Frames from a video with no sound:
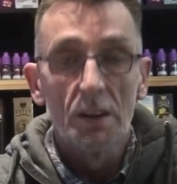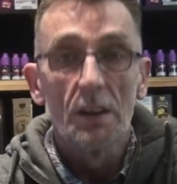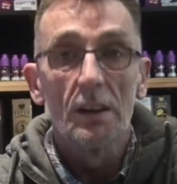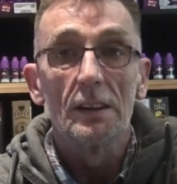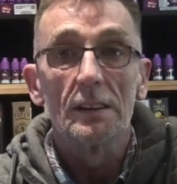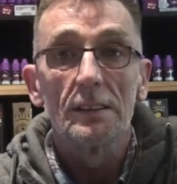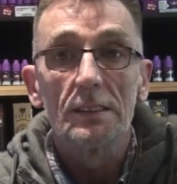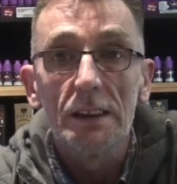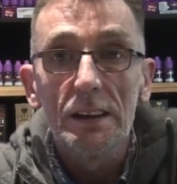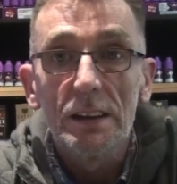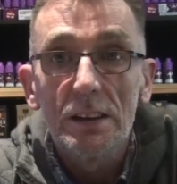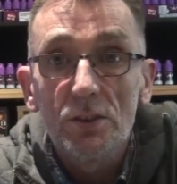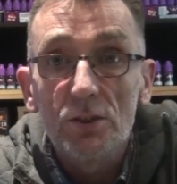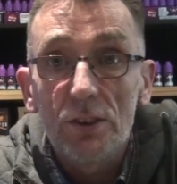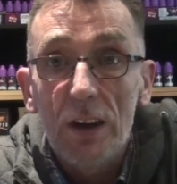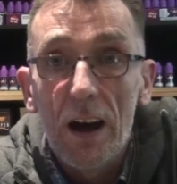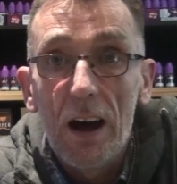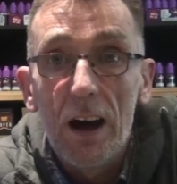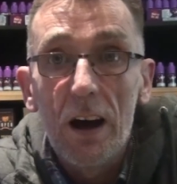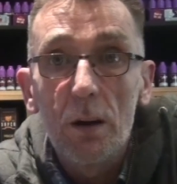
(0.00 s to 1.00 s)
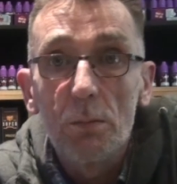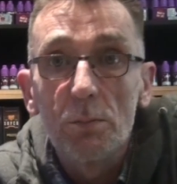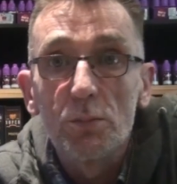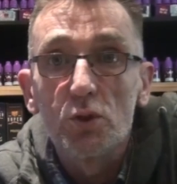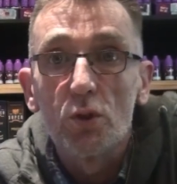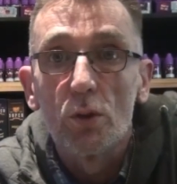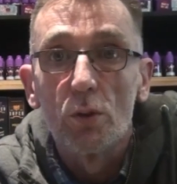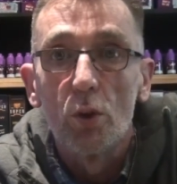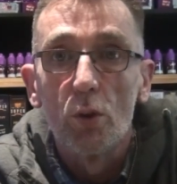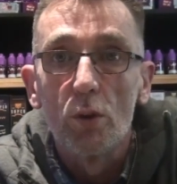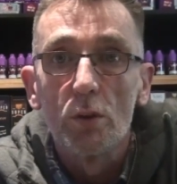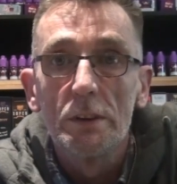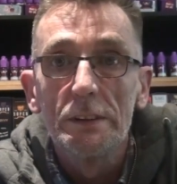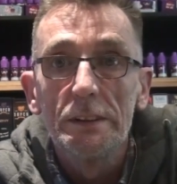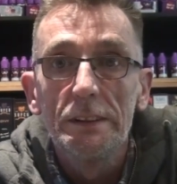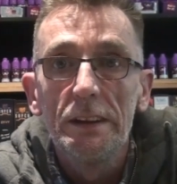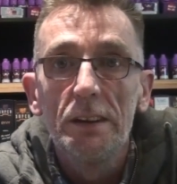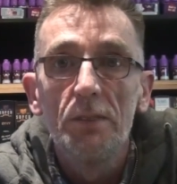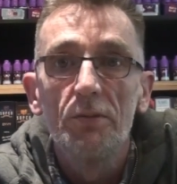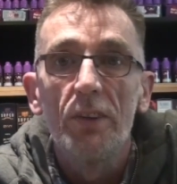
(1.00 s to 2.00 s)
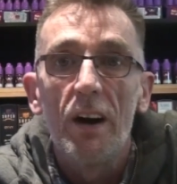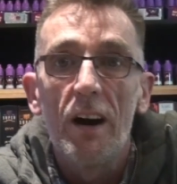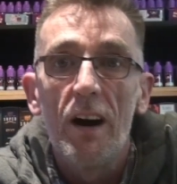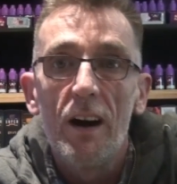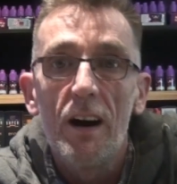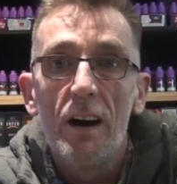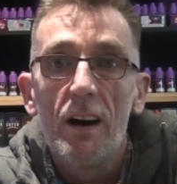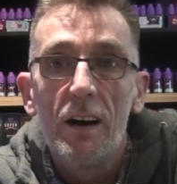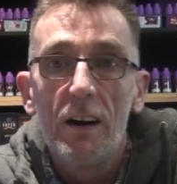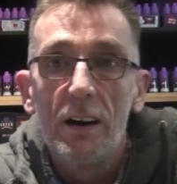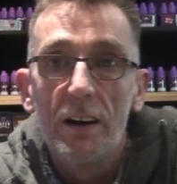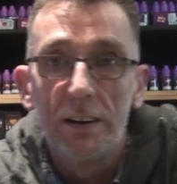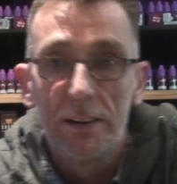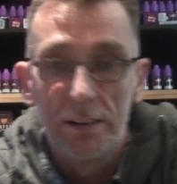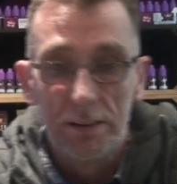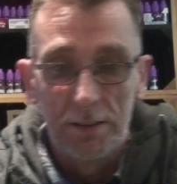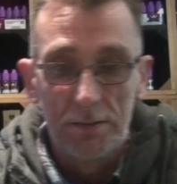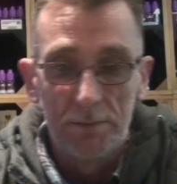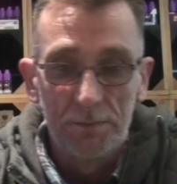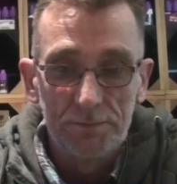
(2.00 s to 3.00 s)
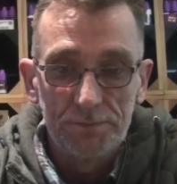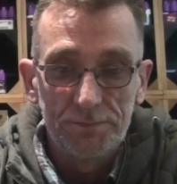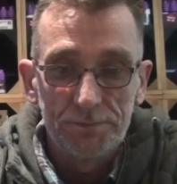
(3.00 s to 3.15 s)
it tastes absolutely divine.